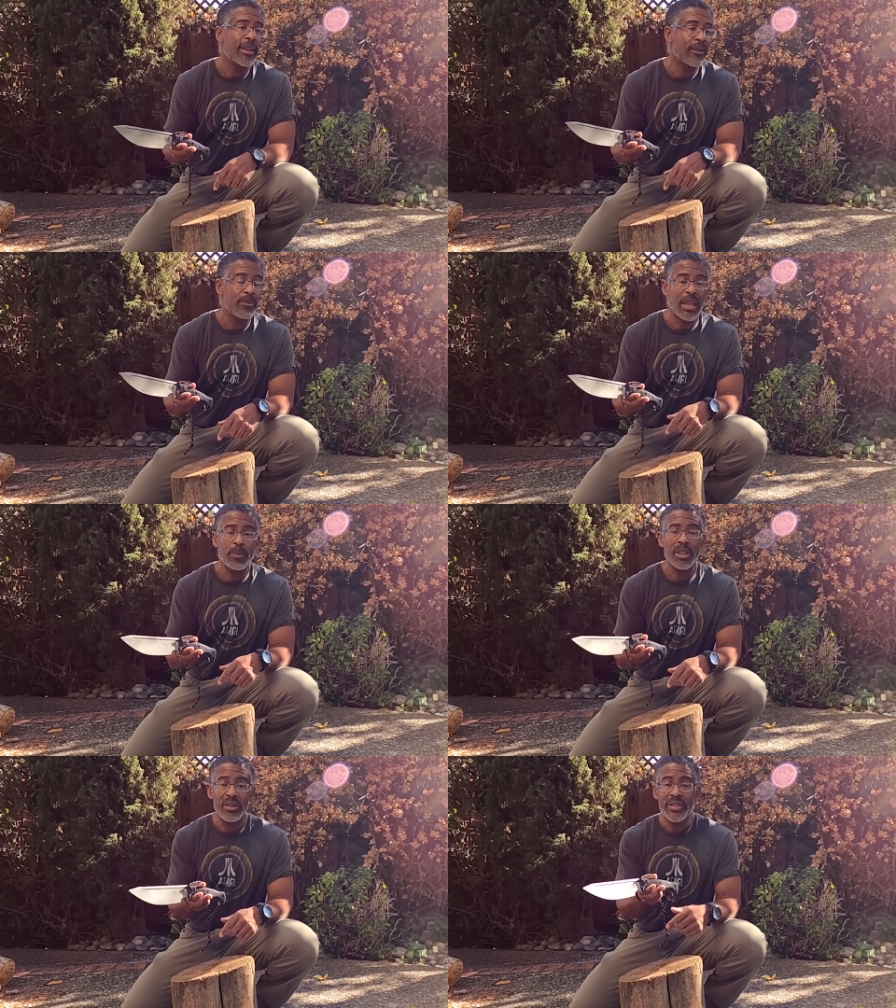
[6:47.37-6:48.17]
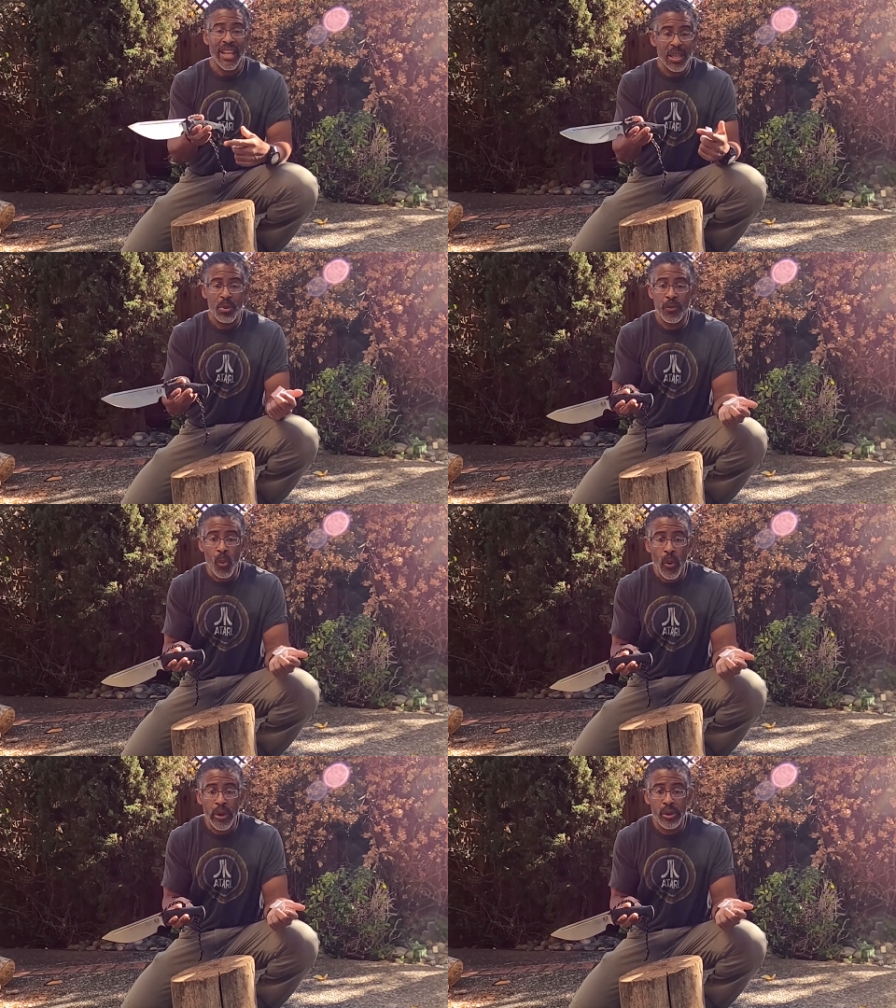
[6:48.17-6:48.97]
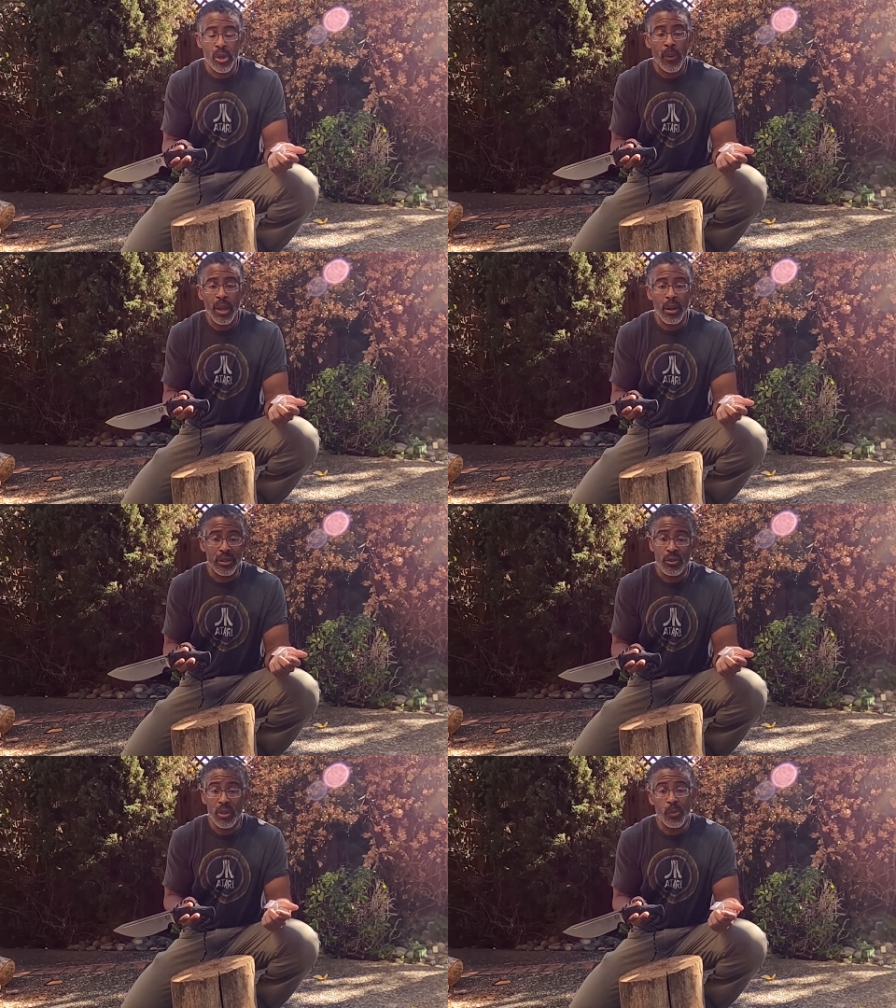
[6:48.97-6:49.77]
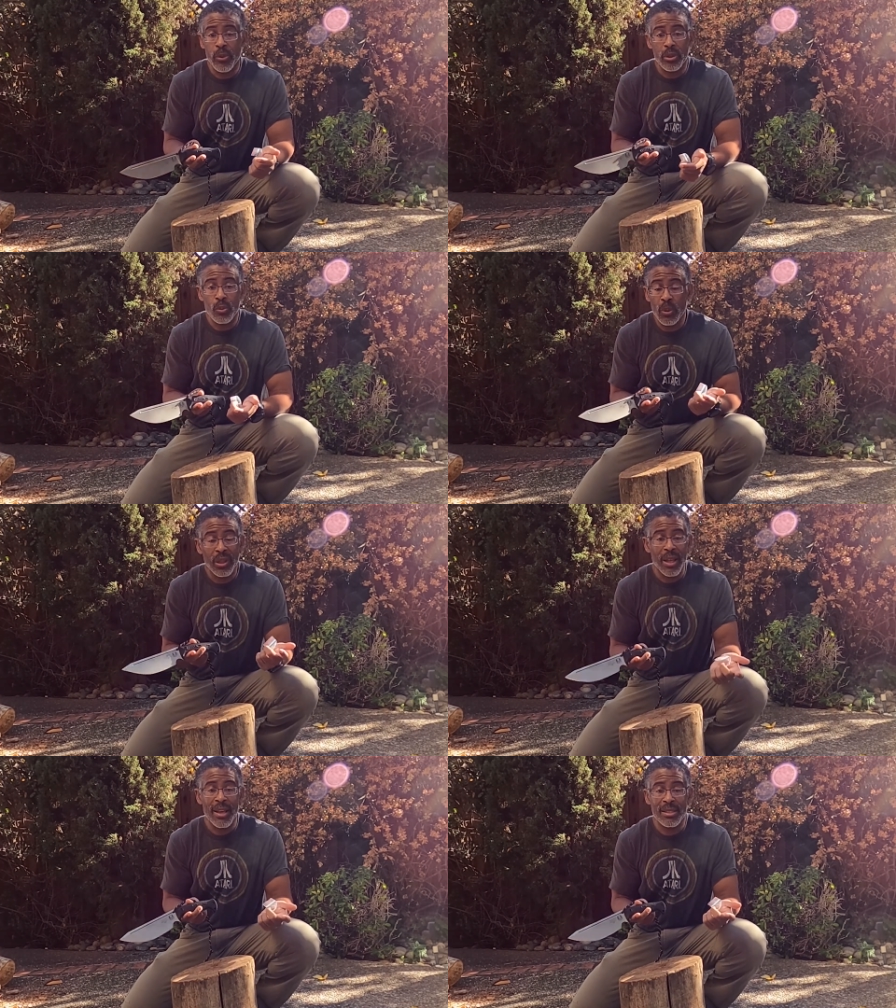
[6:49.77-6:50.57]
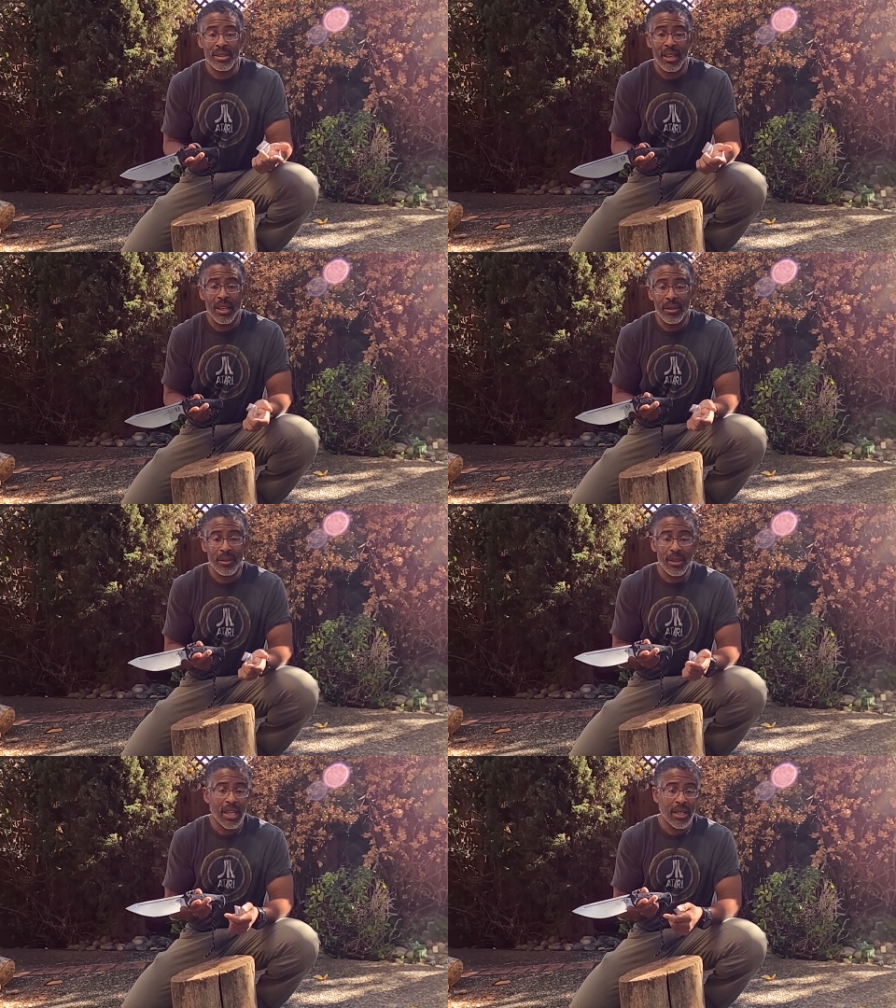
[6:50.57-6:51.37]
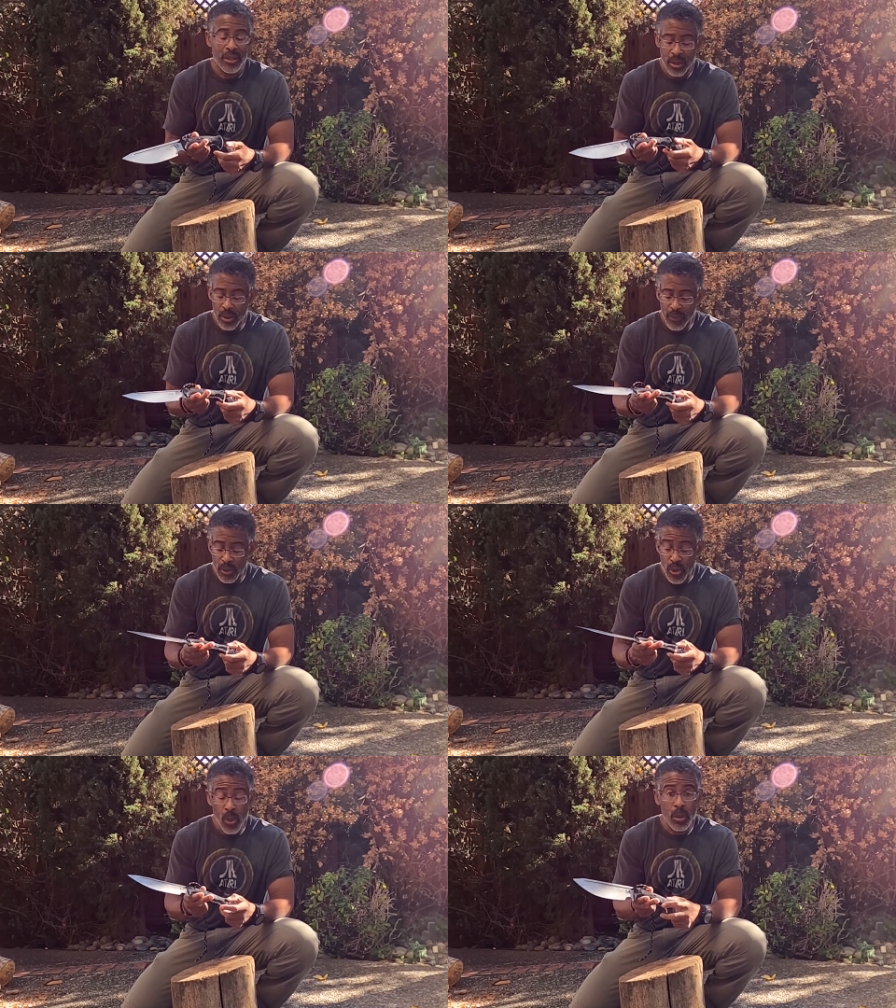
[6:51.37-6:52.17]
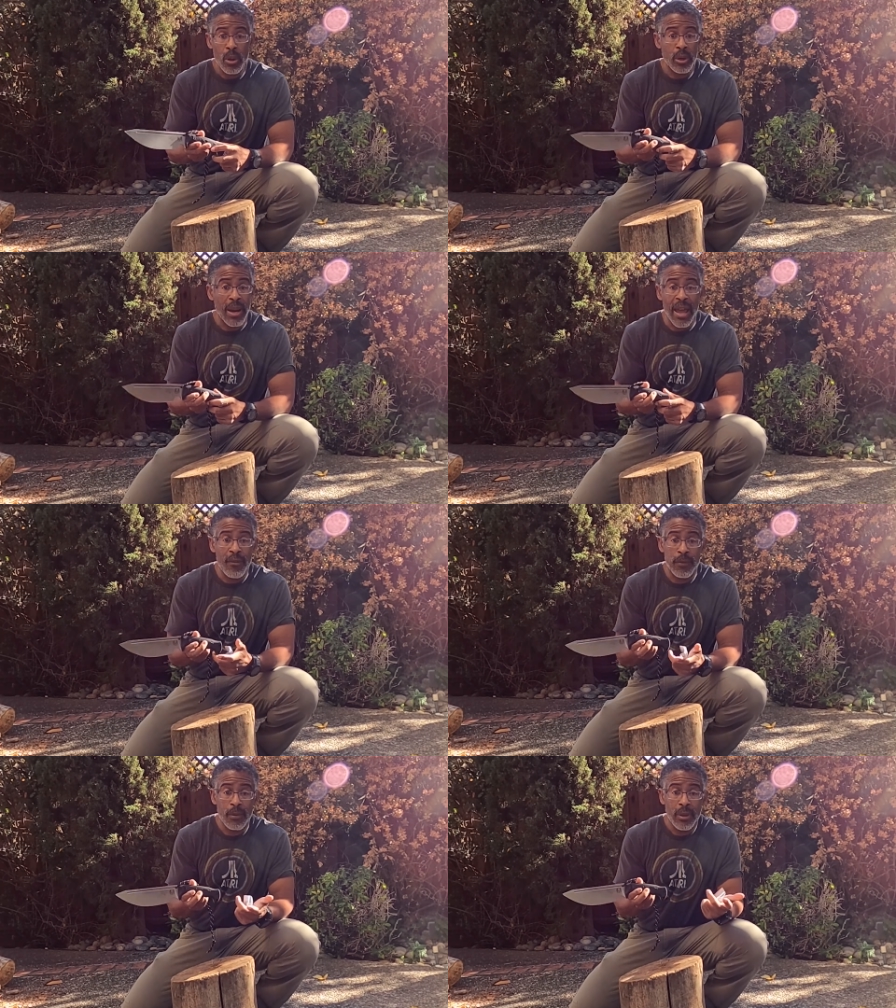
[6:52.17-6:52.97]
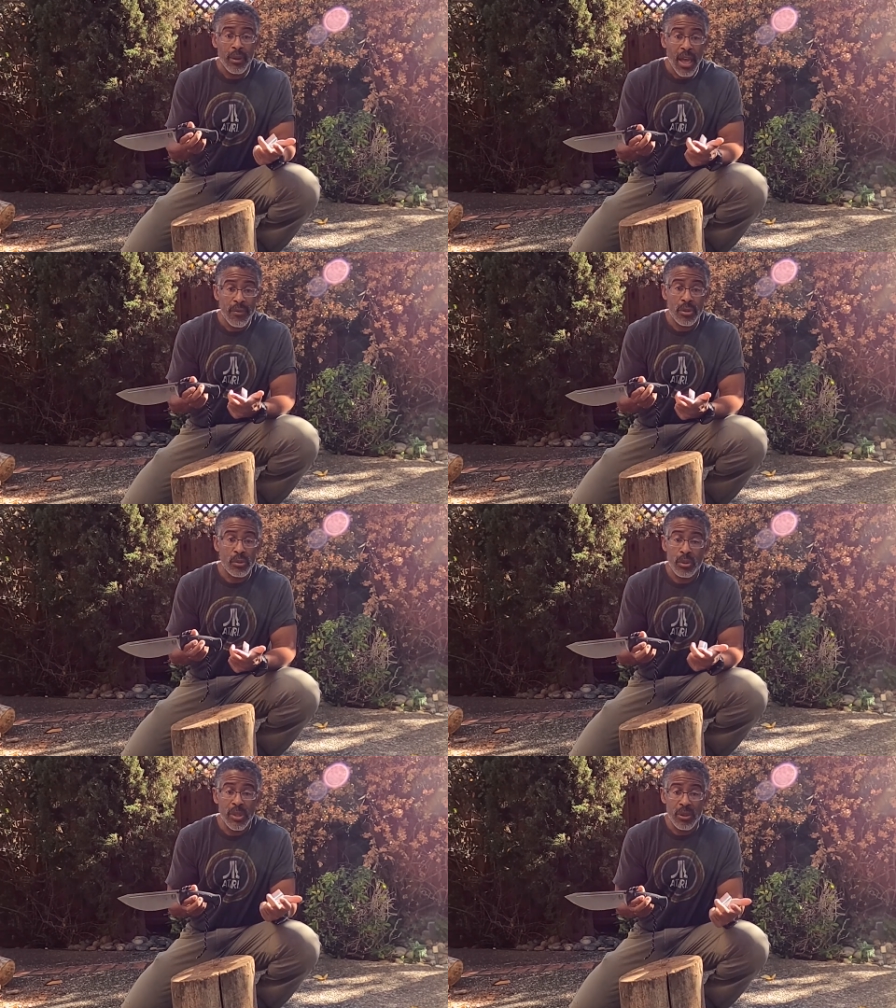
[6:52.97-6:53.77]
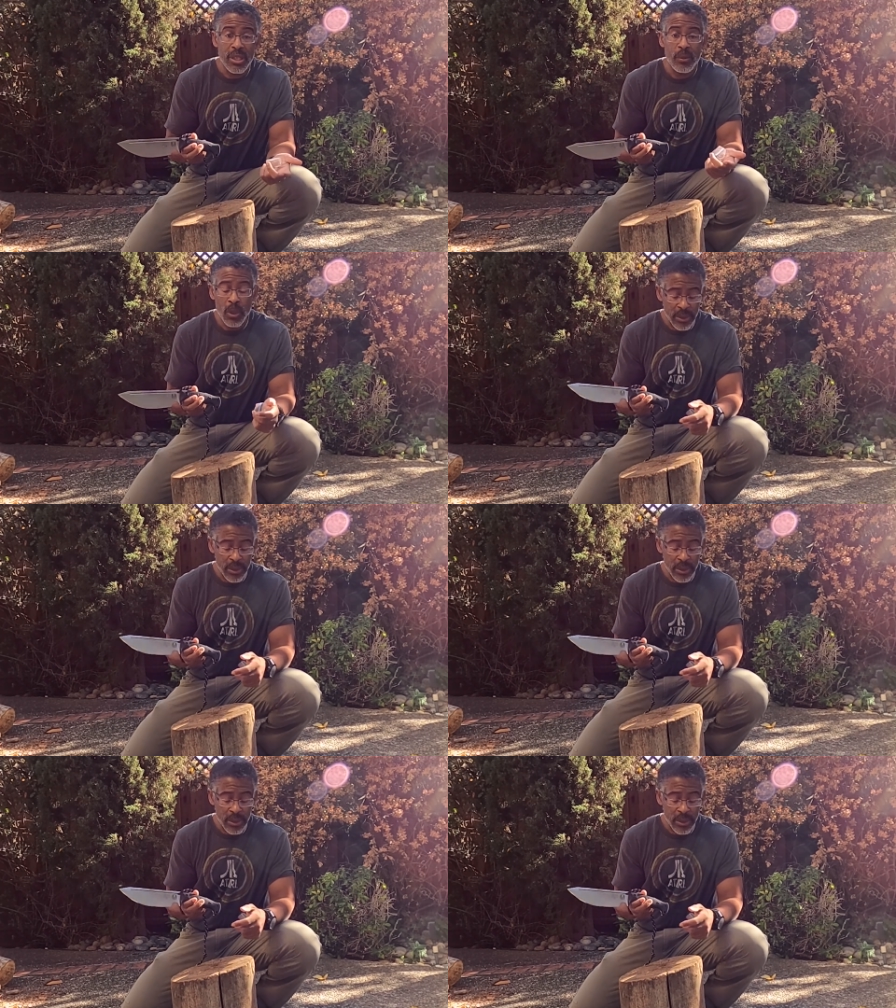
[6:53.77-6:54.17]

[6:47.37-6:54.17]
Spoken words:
You know, it may be the day before you're going on a trip where you realize that you know, you no longer have a screw and you need